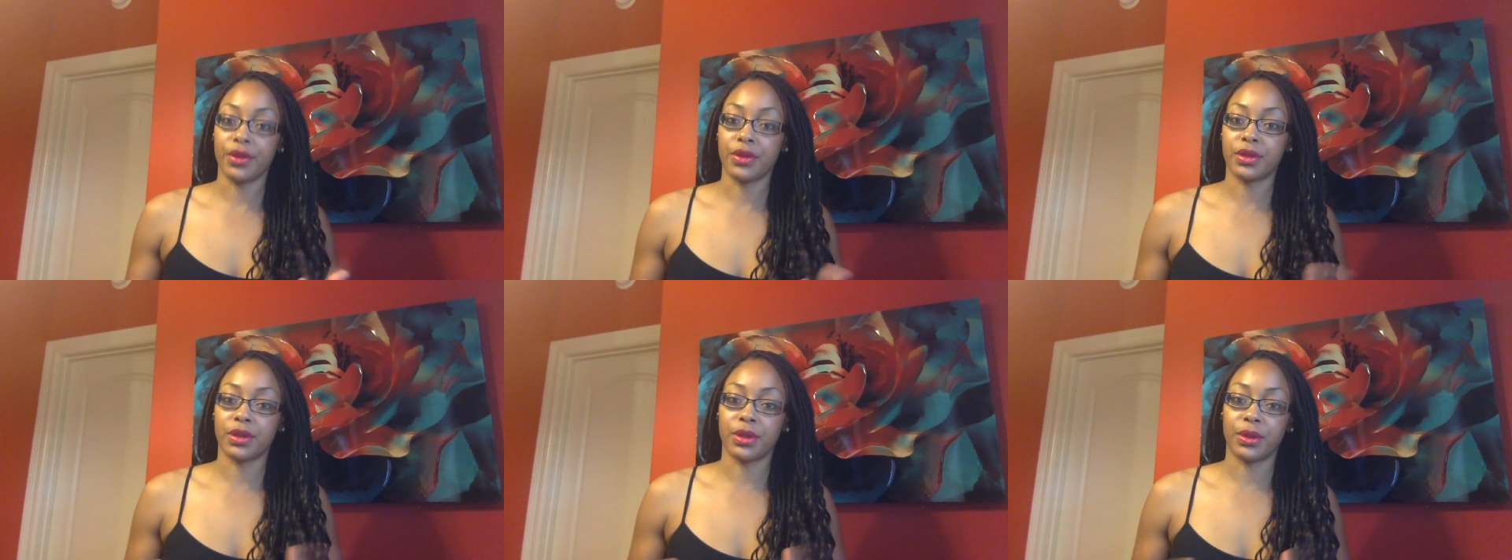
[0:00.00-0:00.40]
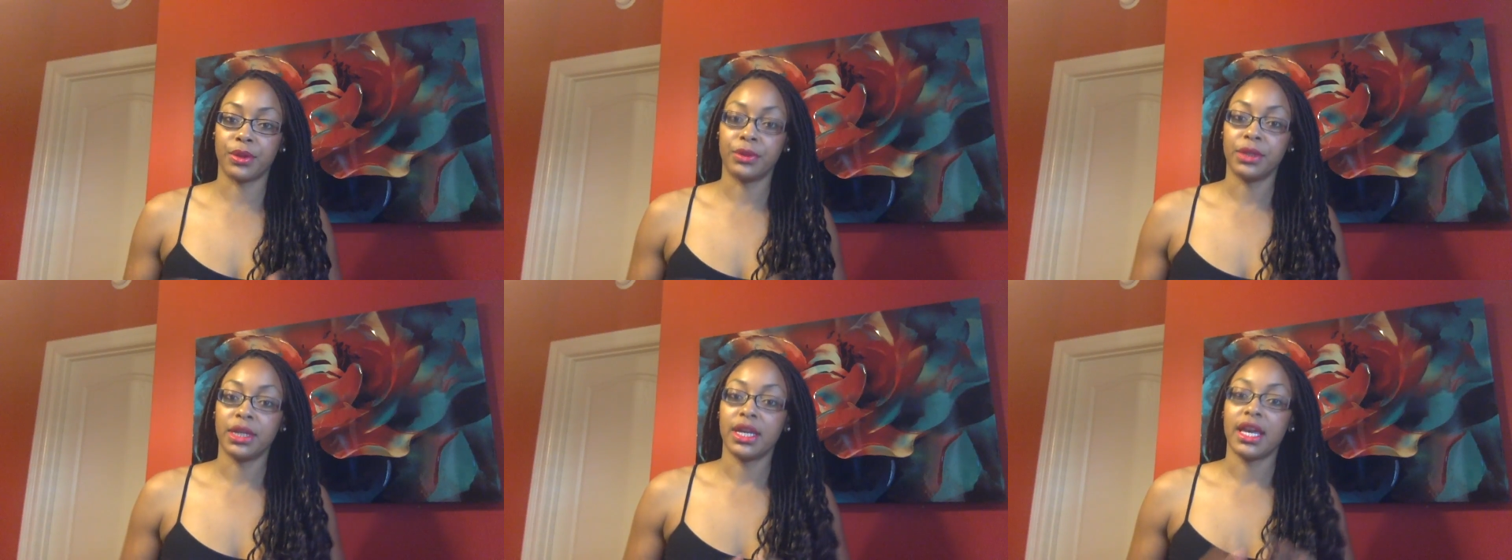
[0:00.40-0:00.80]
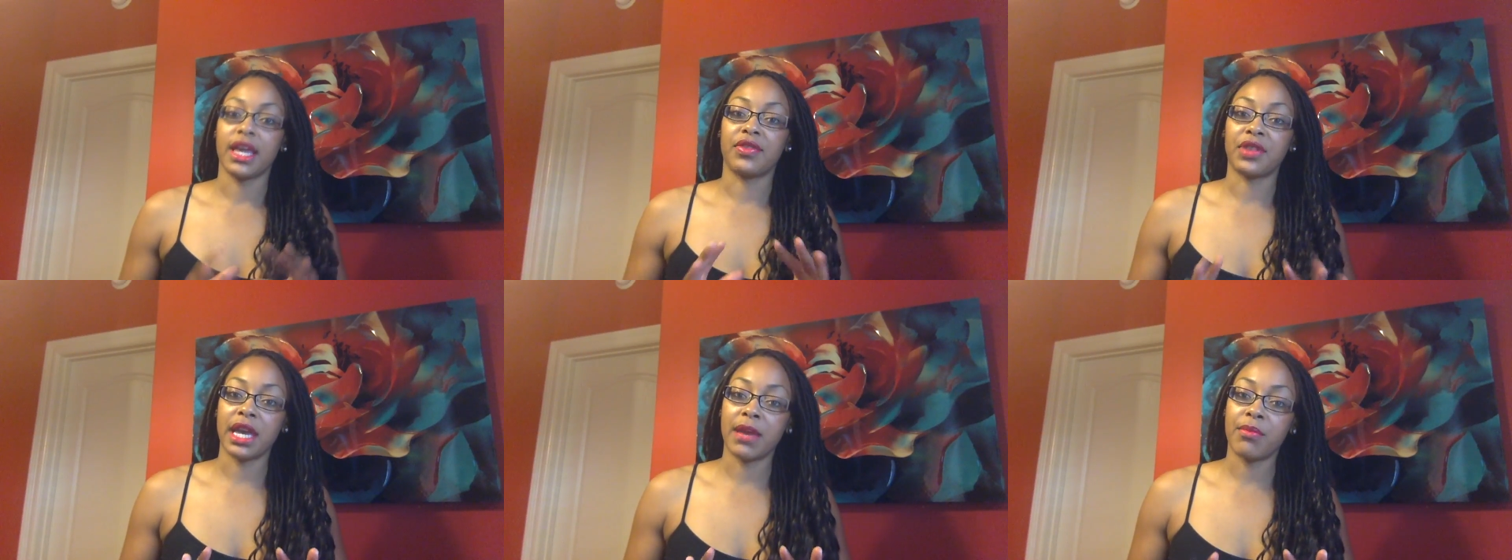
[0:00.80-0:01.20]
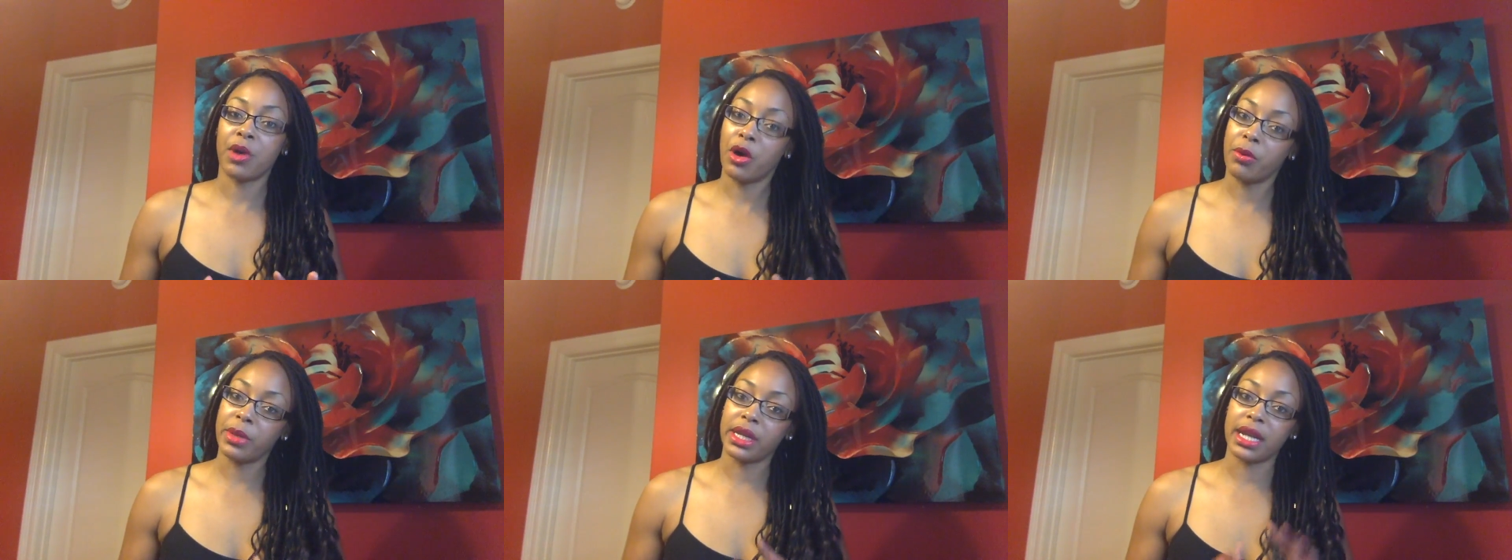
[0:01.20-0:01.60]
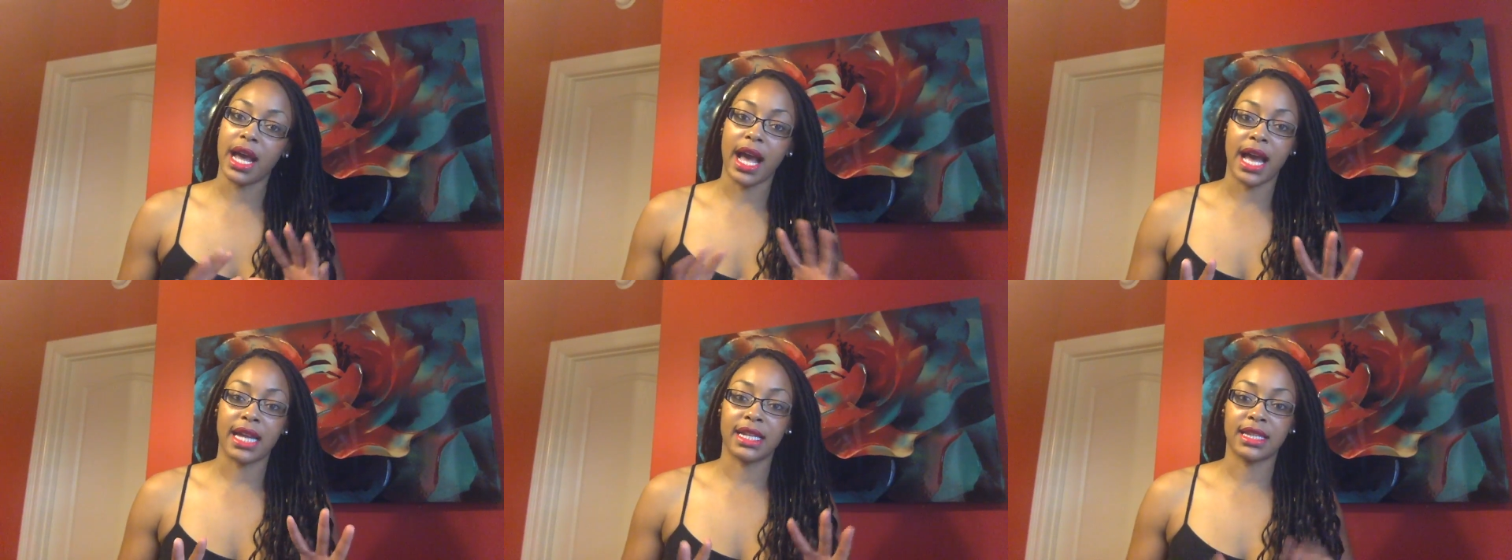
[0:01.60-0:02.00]
So, at that moment,
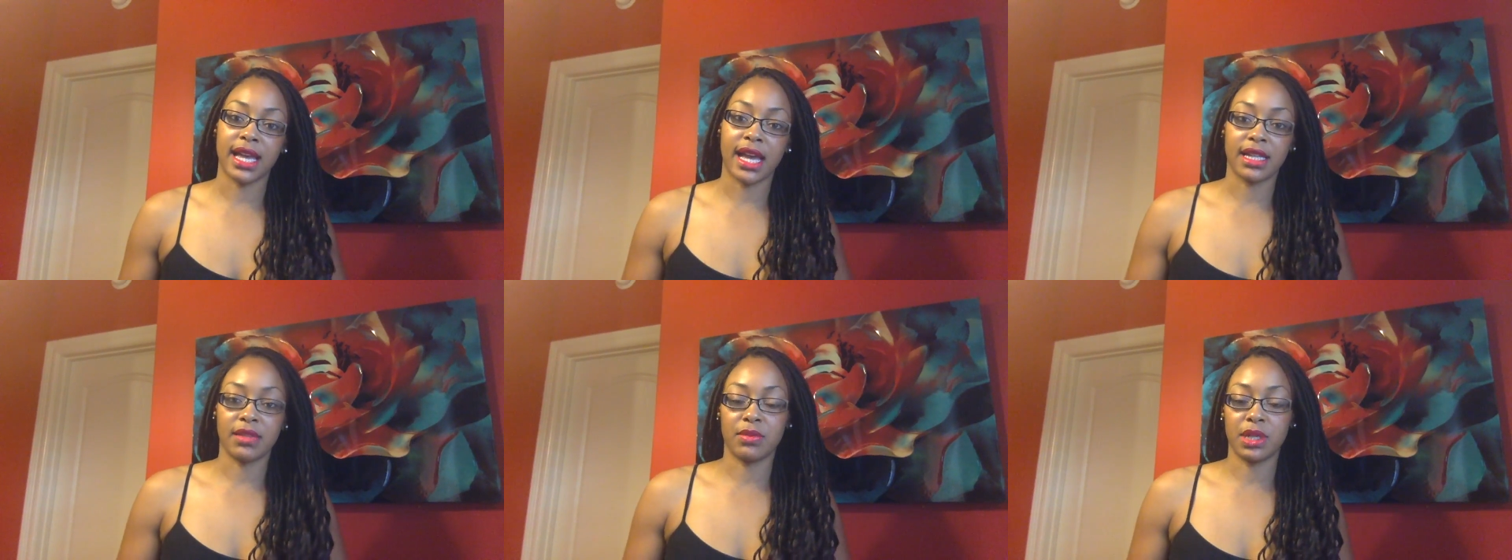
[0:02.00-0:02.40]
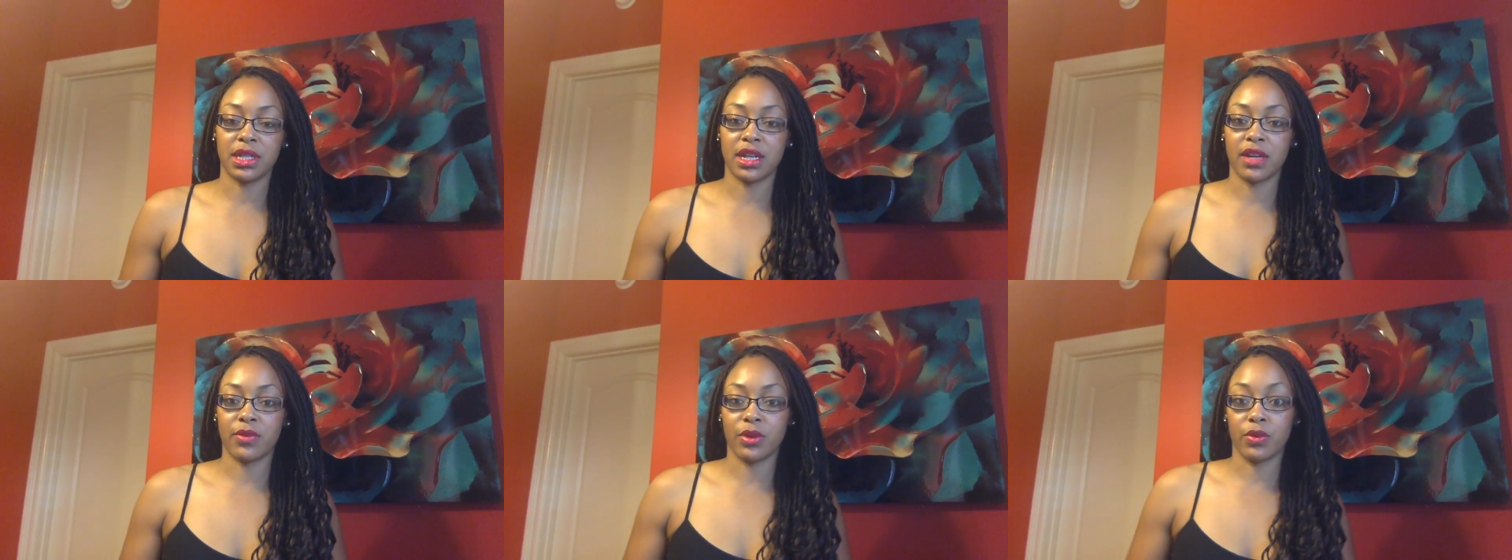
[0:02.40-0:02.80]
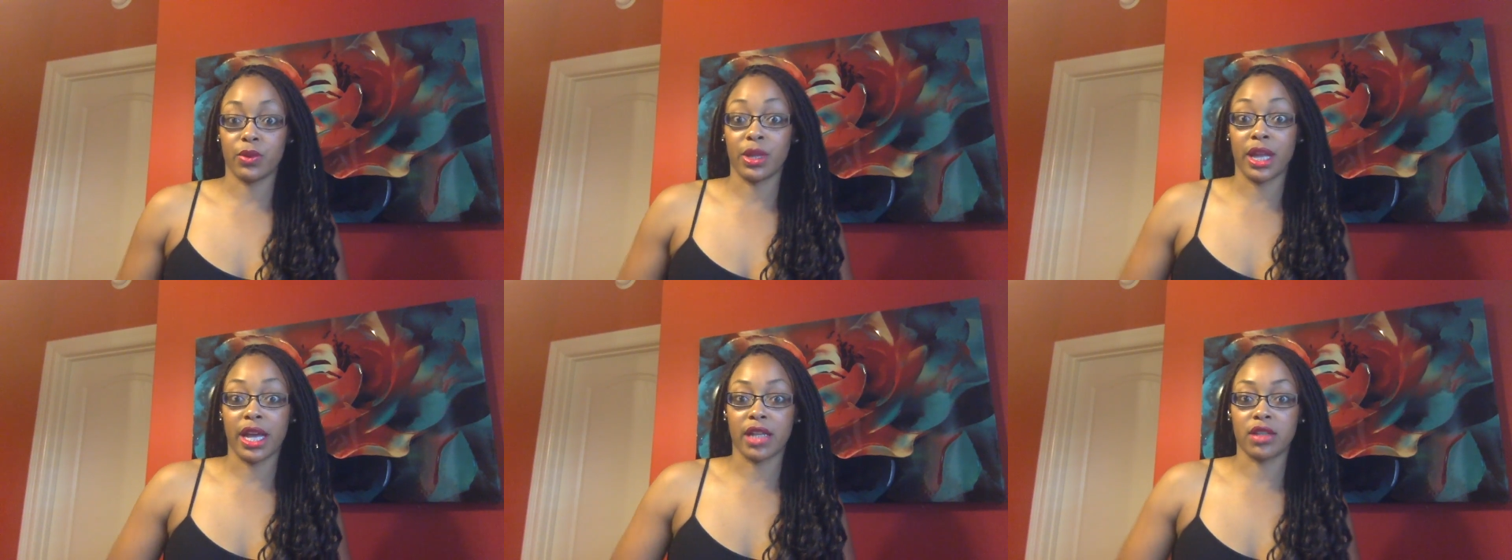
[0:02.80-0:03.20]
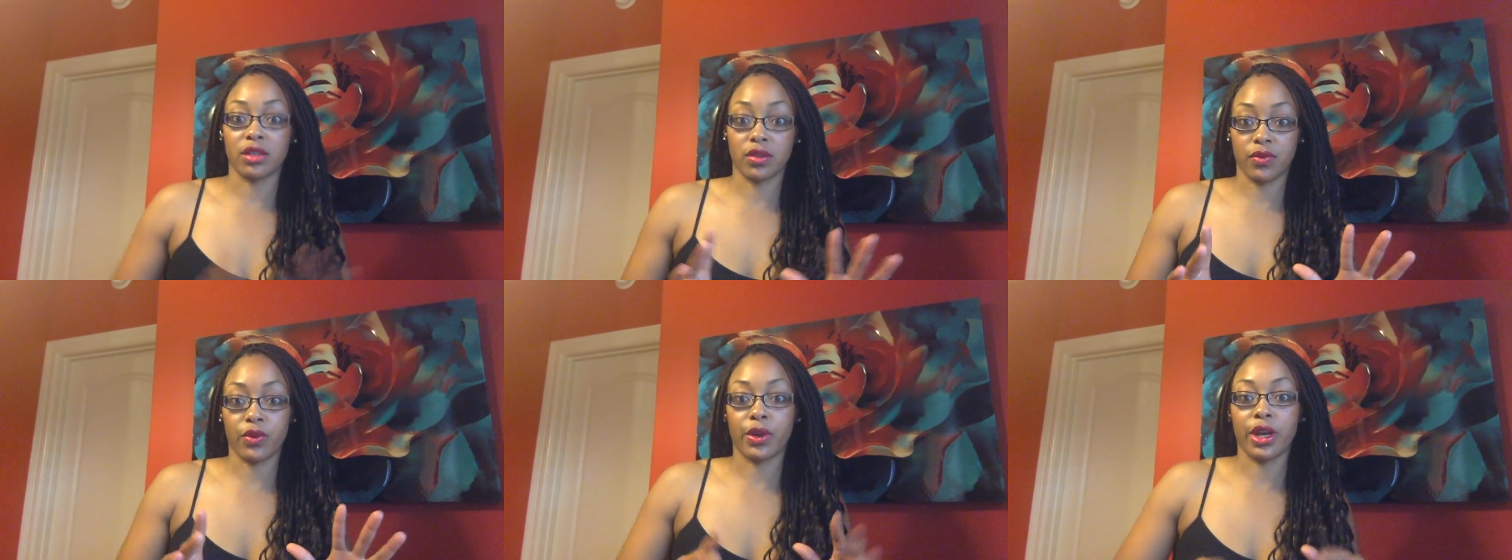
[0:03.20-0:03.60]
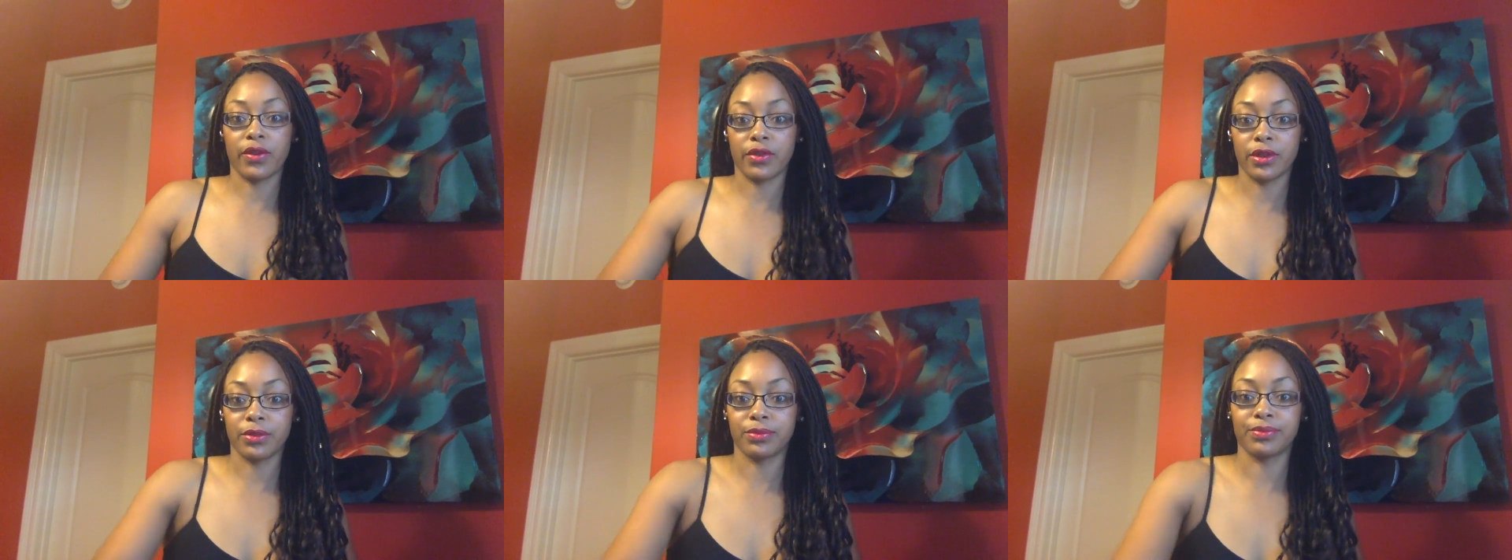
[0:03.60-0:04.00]
I decided to be done with relaxers forever.